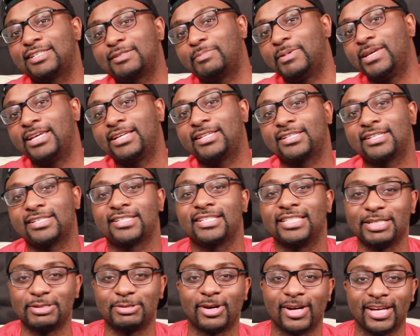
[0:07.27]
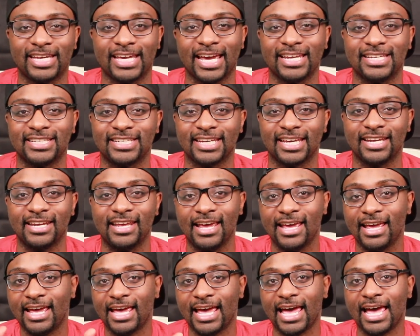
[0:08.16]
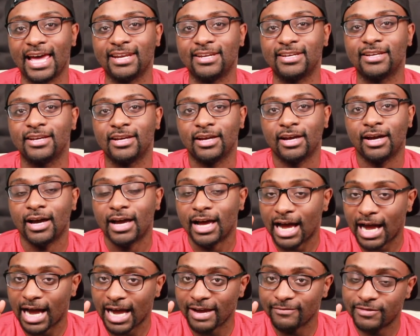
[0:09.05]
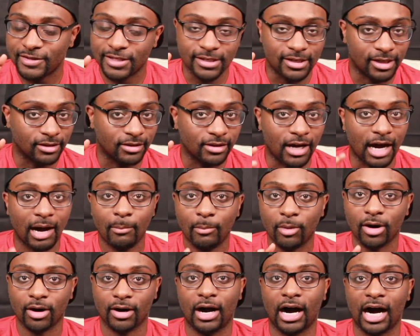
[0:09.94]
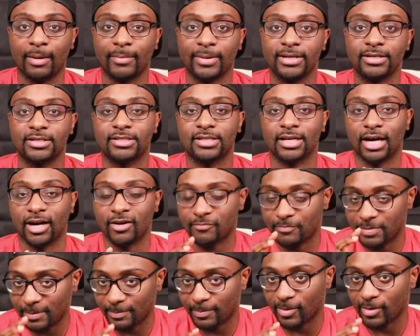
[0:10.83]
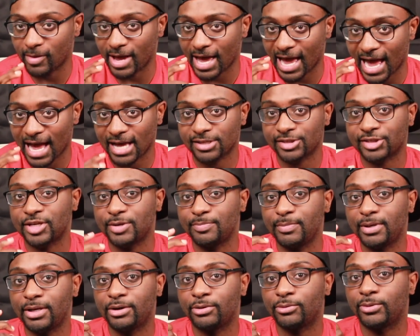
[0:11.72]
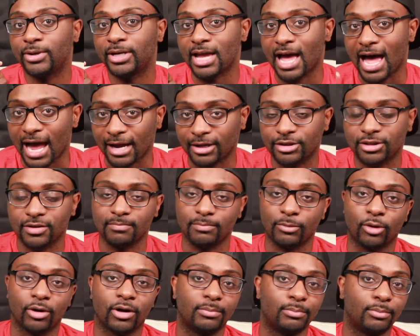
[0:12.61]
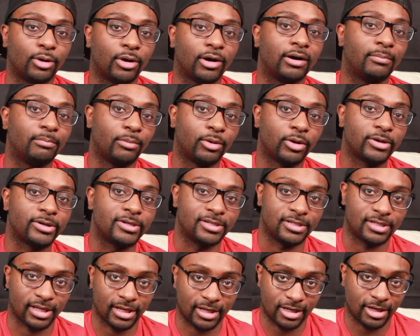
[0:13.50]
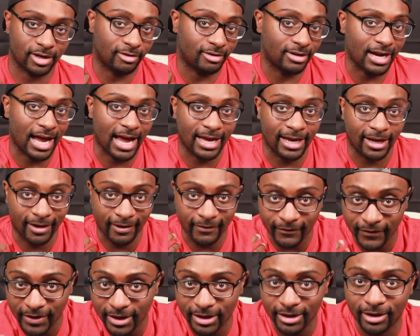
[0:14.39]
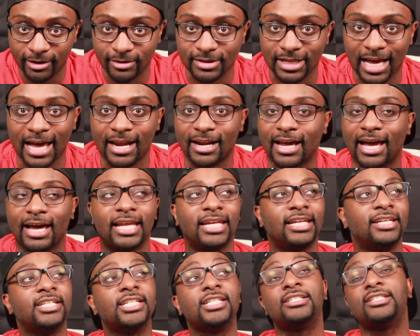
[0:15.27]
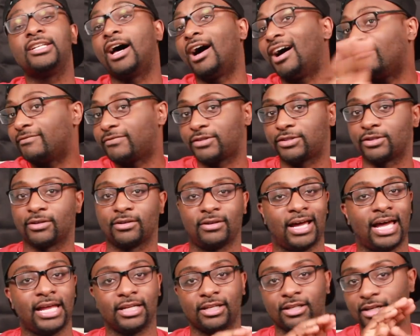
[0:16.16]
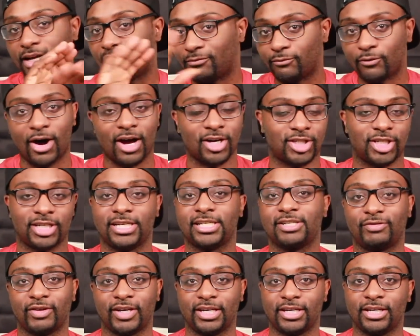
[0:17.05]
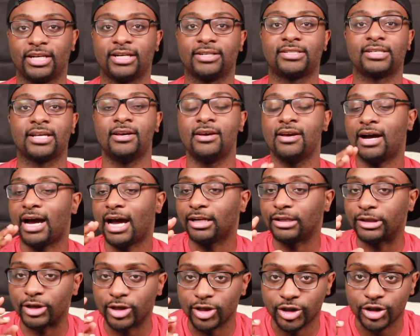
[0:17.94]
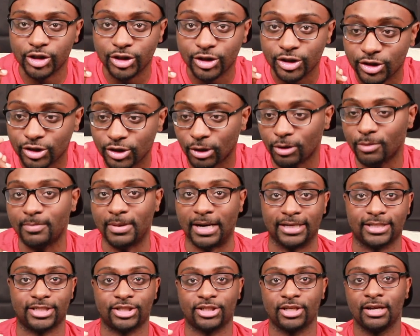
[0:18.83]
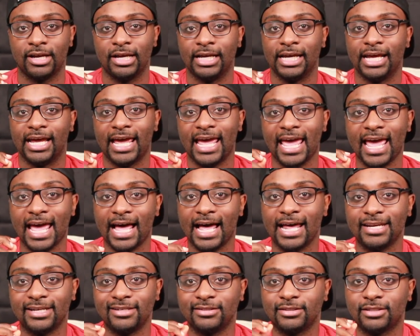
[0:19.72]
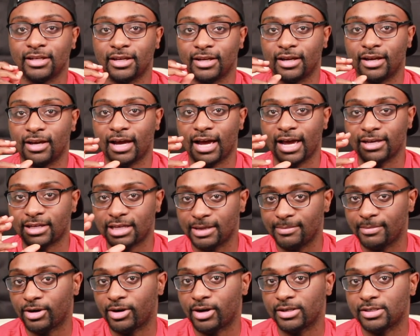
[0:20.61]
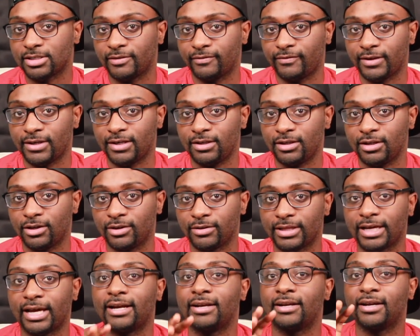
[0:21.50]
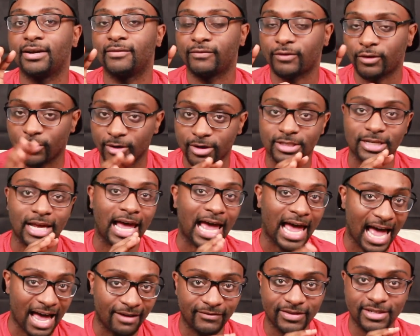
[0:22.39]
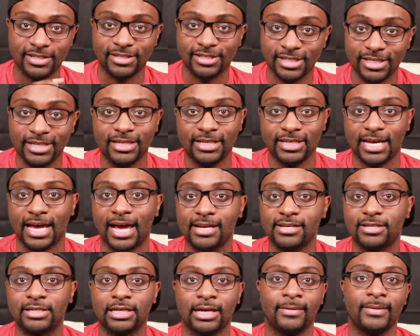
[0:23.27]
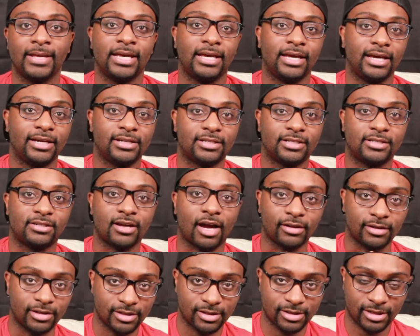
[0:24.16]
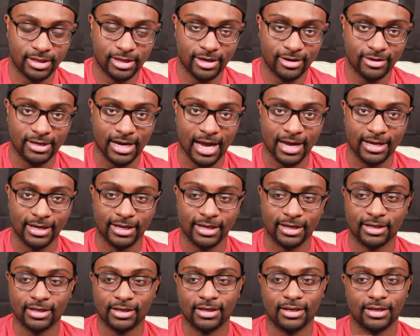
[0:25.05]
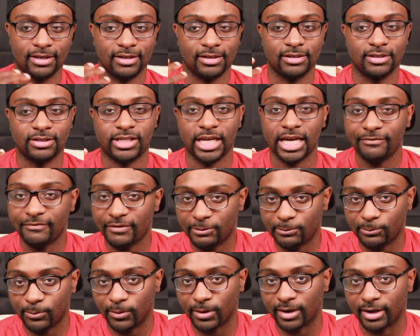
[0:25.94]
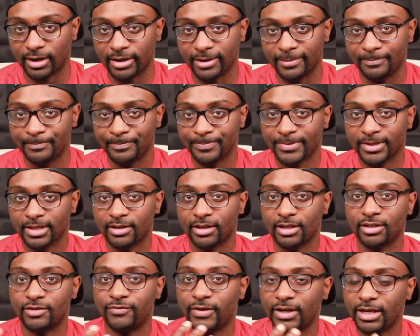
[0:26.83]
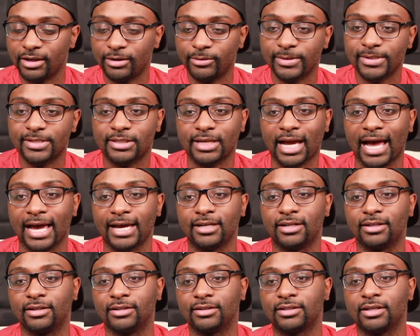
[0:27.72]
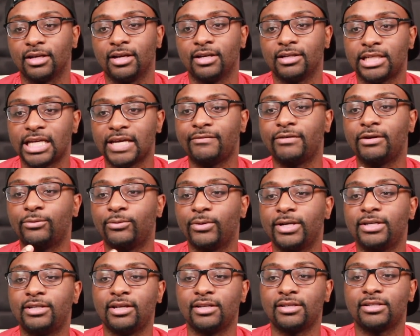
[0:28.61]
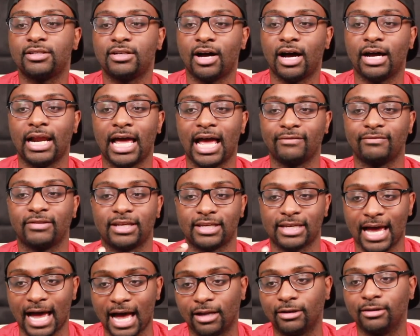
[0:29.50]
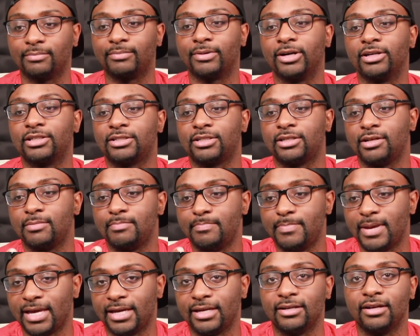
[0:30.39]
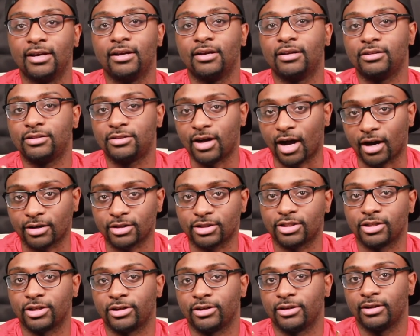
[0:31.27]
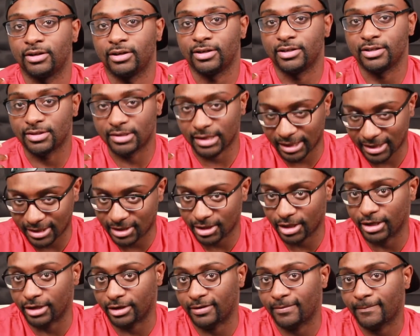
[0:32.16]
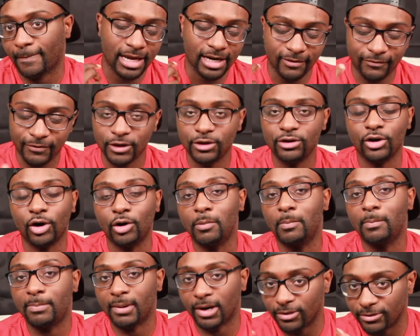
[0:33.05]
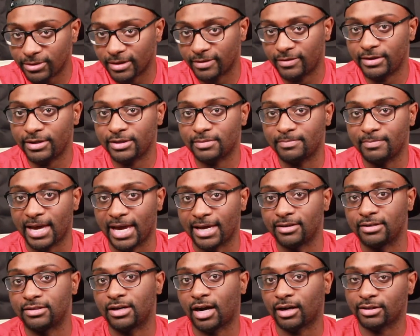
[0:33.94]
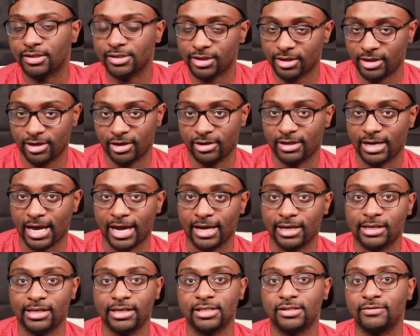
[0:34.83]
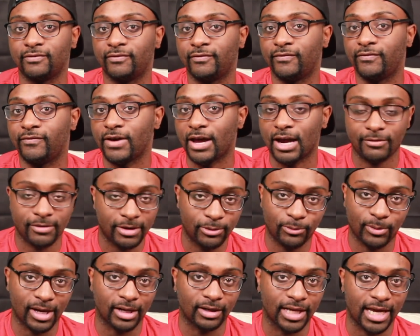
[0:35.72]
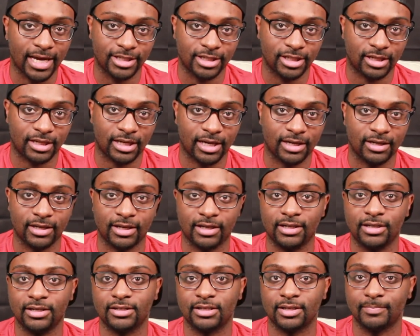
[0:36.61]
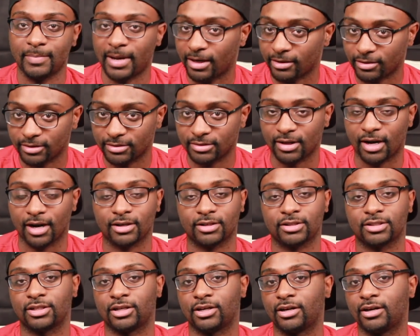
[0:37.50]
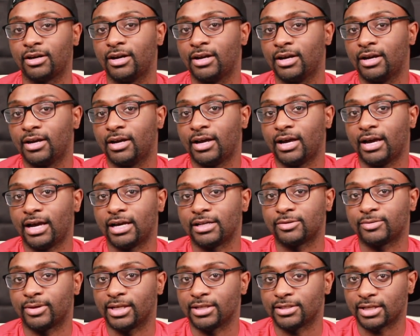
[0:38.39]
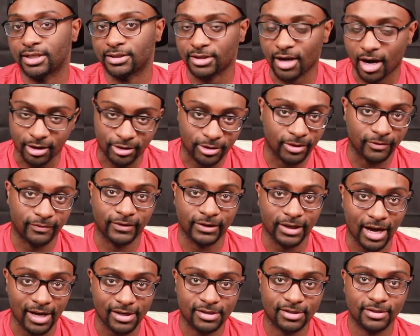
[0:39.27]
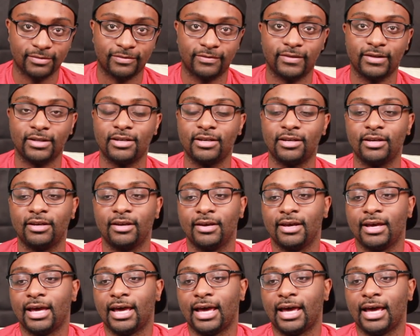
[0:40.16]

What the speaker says: Speaks. This is Leroy Kenton, and I've seen a lot more comments of people asking me to react to more and more and more Zakir Naik videos, and I love to. I love watching his videos. I learned so much. And I came across a video that, of course, I haven't seen yet. It's Dr. Zakir Naik, David Wood. Its video was titled, "David Wood Does Not Have the Caliber to Debate Dr. Zakir." And if you know both of these men, Dr. Zakir Naik is very well educated. He's a medical doctor, as well as a doctor of philosophy.